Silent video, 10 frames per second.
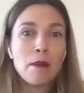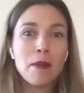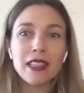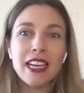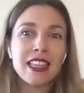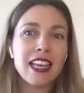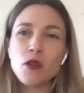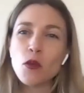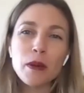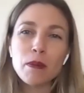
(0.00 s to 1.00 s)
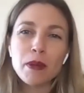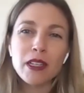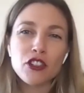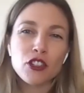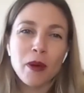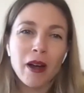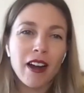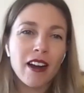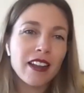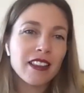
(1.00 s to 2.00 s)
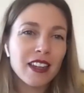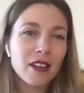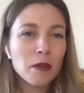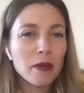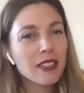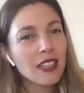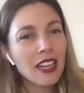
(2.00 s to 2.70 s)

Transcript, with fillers: but like then it wouldn't be a juice bar. And then it would be